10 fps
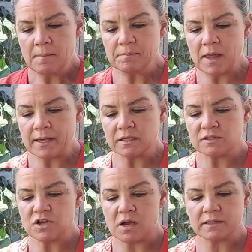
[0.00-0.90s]
Black
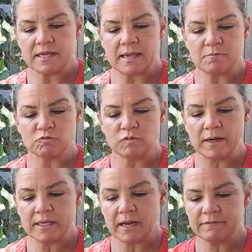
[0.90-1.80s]
Dog came
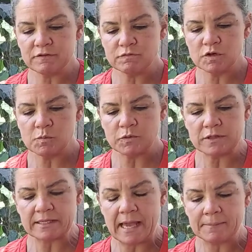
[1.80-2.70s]
running out of the room with
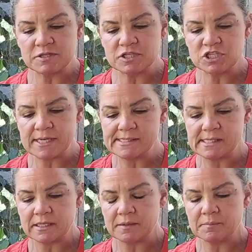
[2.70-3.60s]
the captain
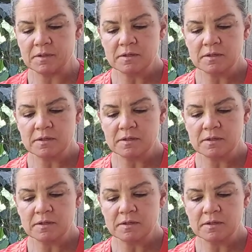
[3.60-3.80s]
chasing him.